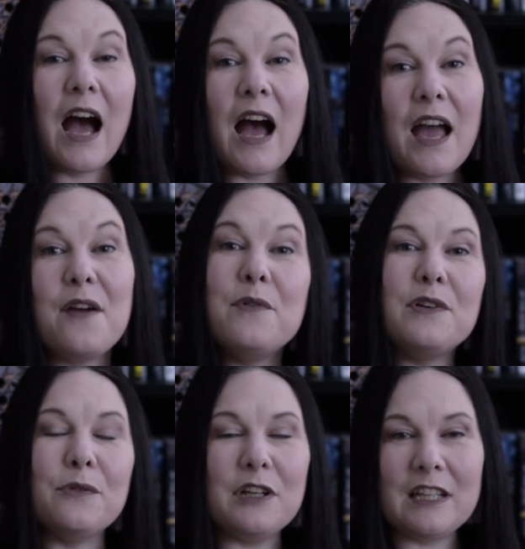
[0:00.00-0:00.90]
I would
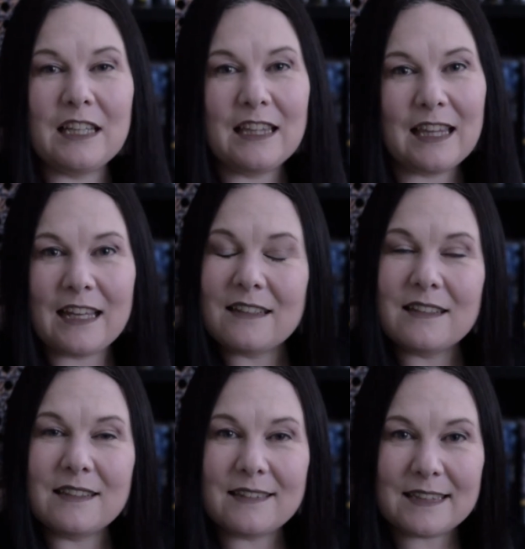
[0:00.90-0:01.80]
really like
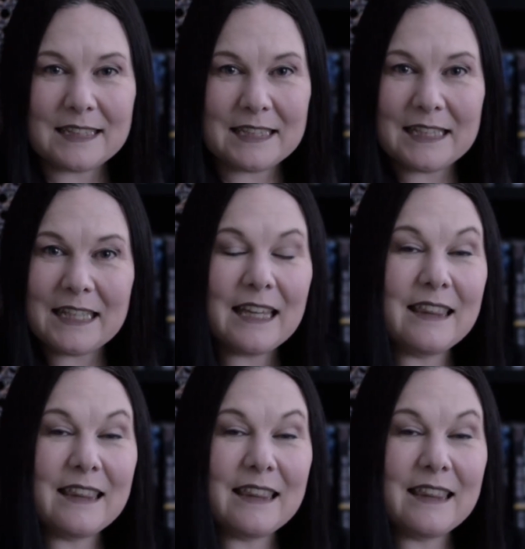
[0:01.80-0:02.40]
to see